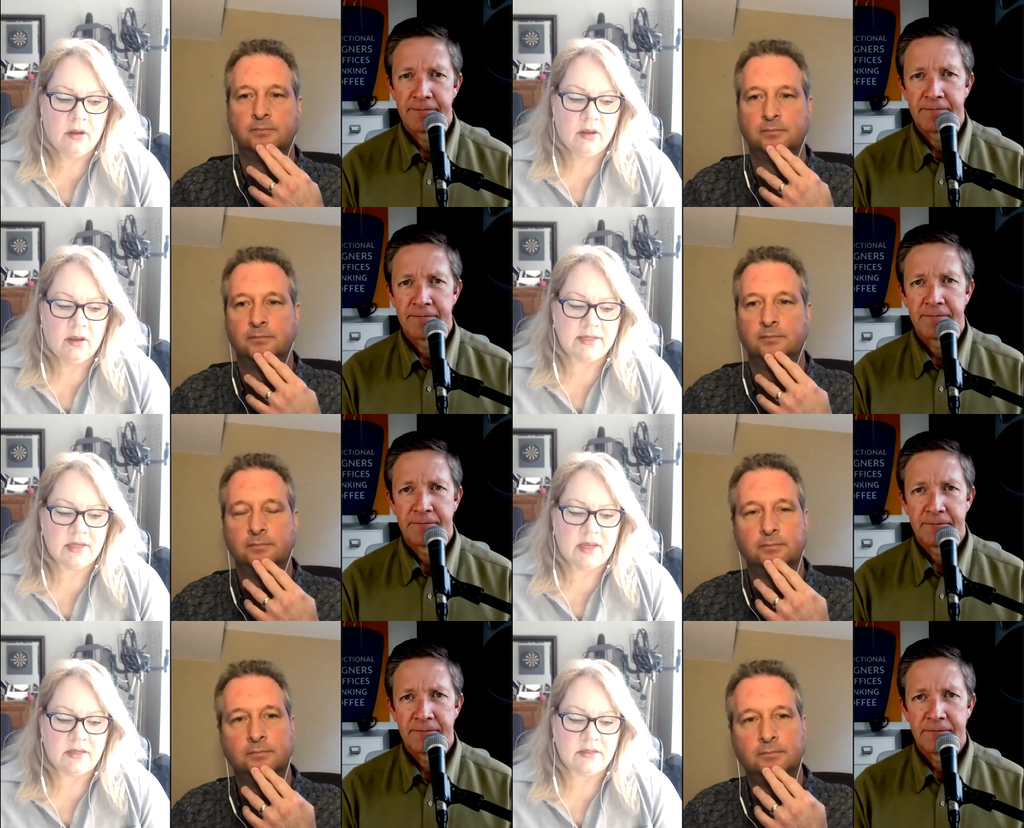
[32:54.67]
Speaker 1: as
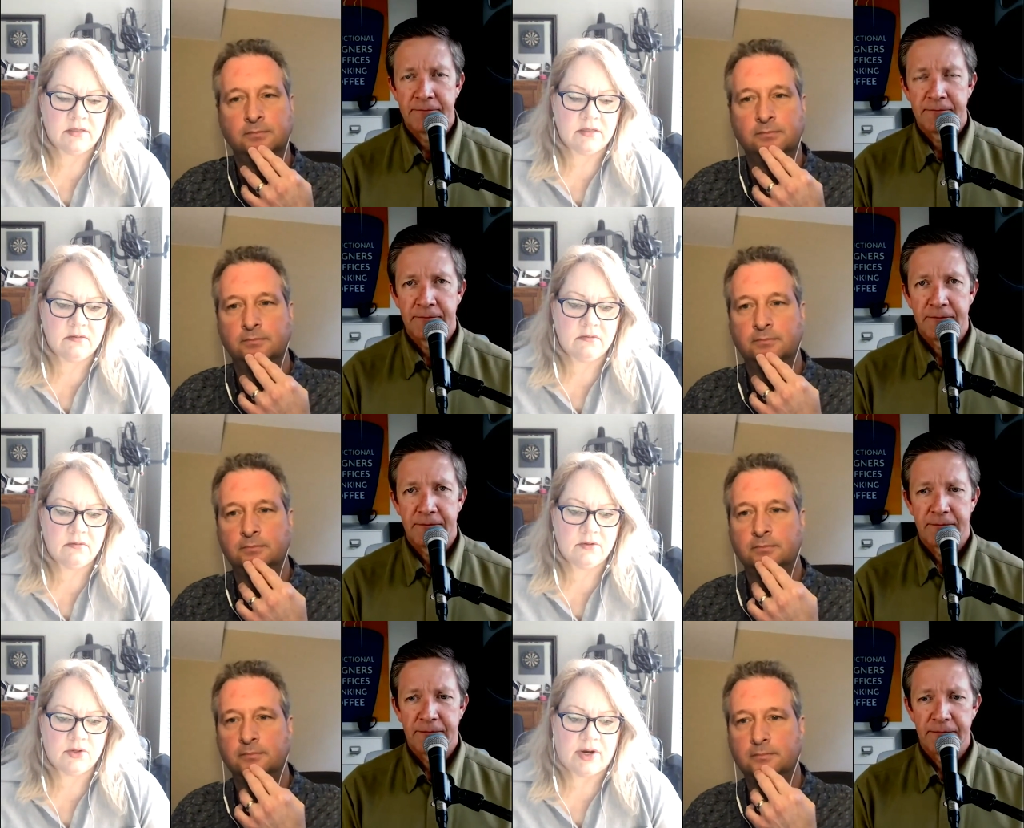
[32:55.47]
as
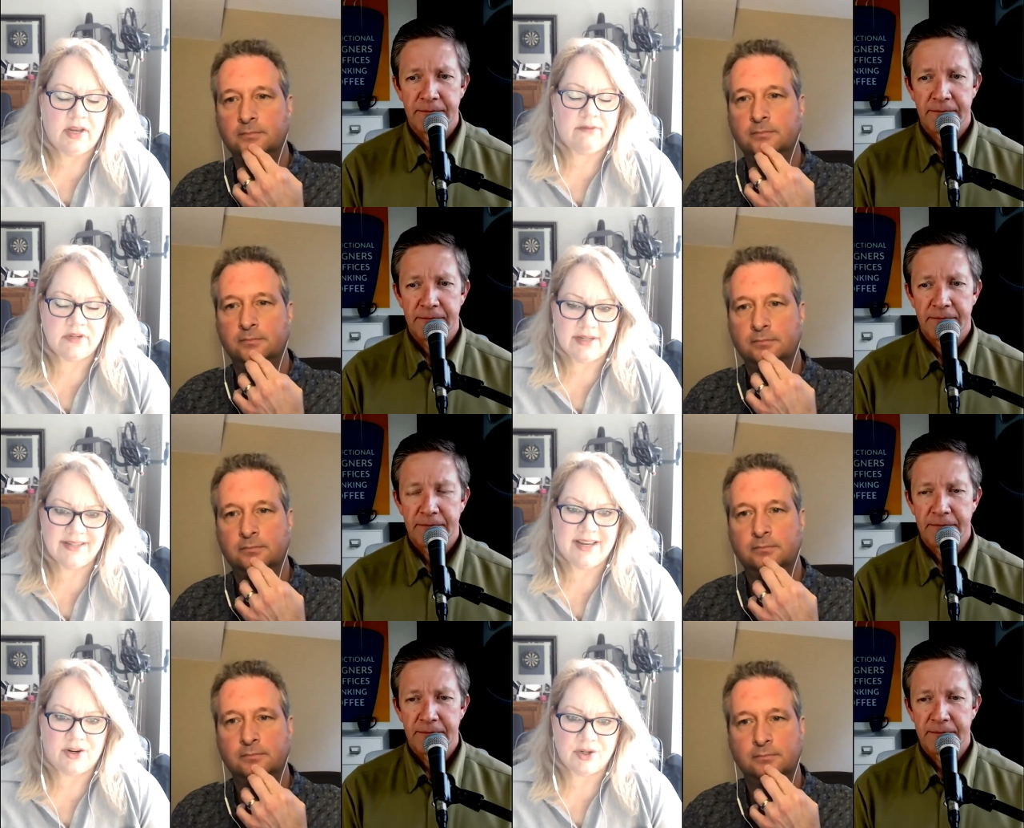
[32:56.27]
training
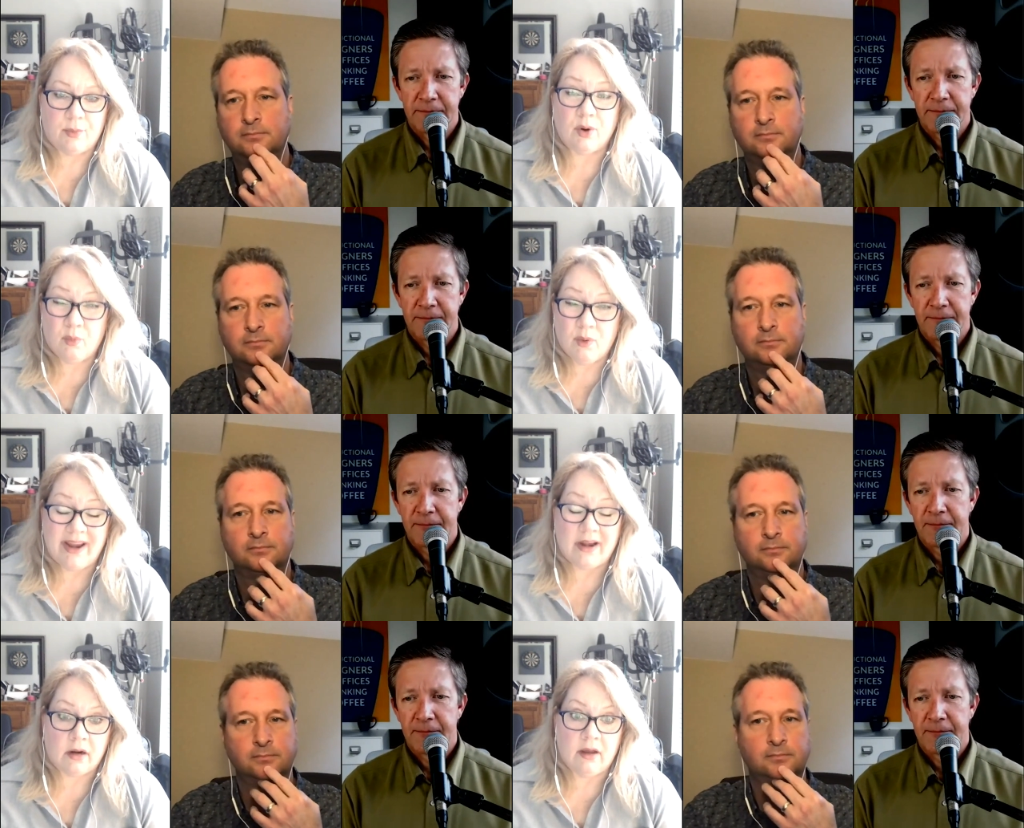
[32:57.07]
facilitators are more
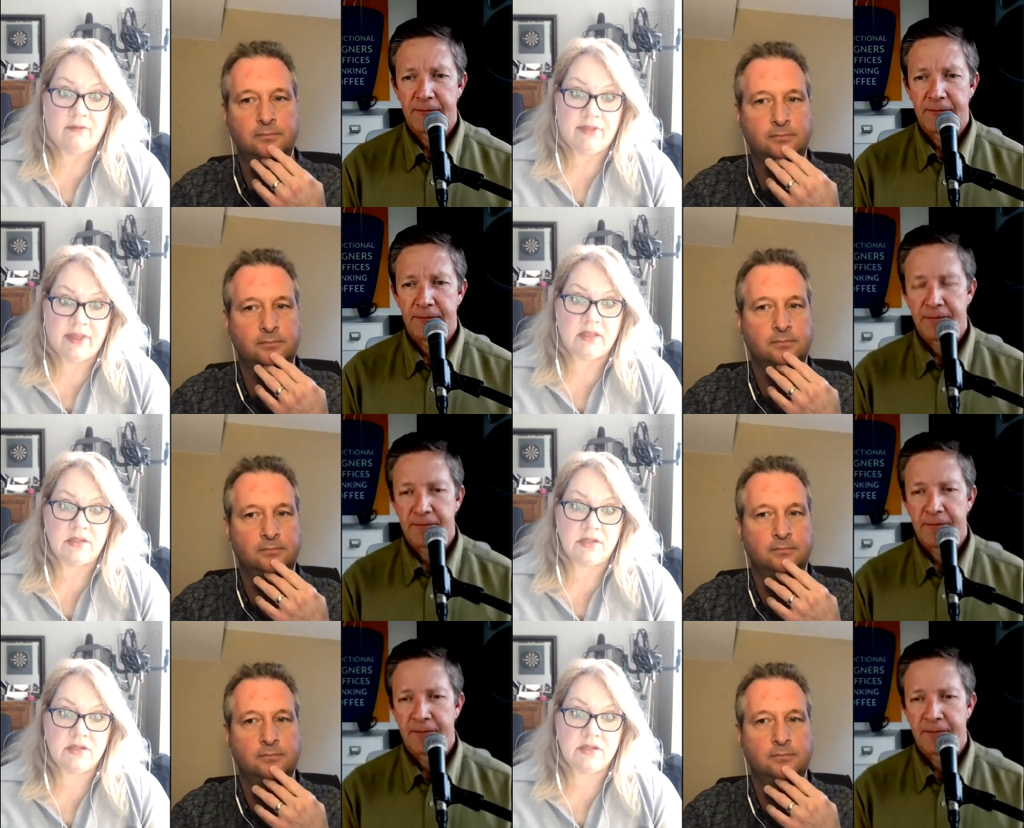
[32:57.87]
aware of things,